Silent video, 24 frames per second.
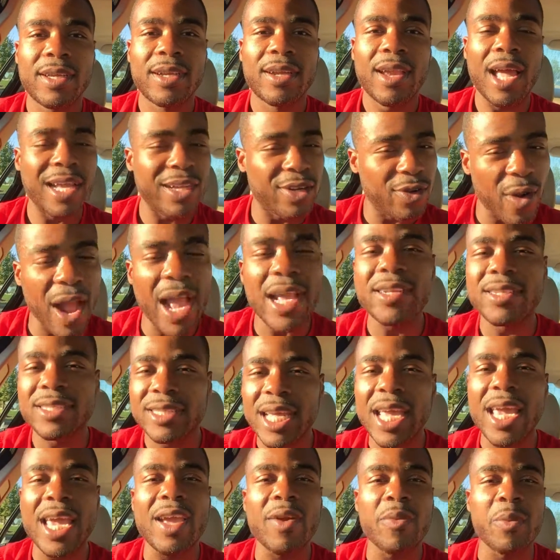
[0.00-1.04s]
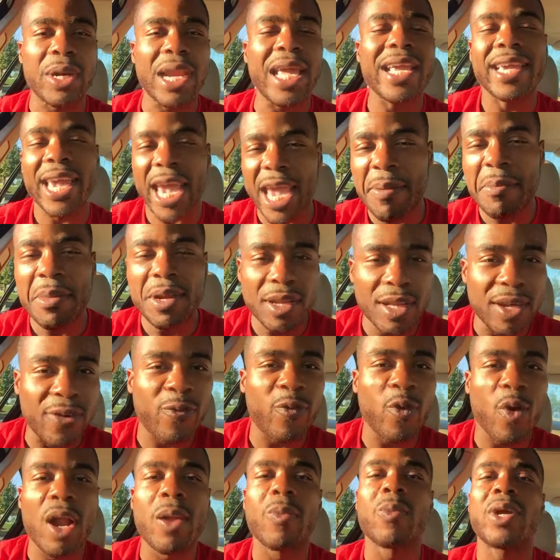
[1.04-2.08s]
Like Christ said when they came and looked
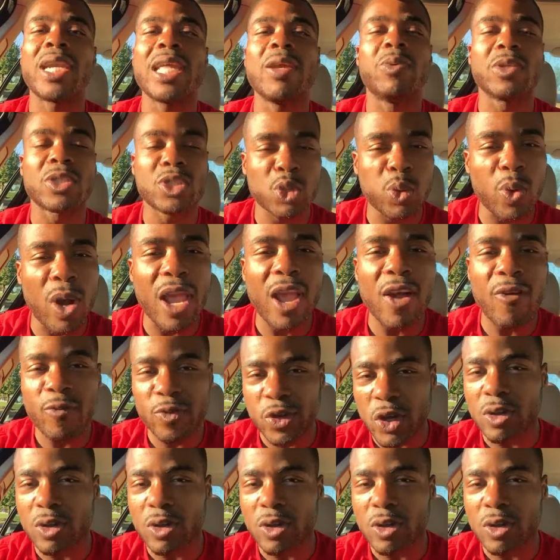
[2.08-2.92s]
for him when he was 12,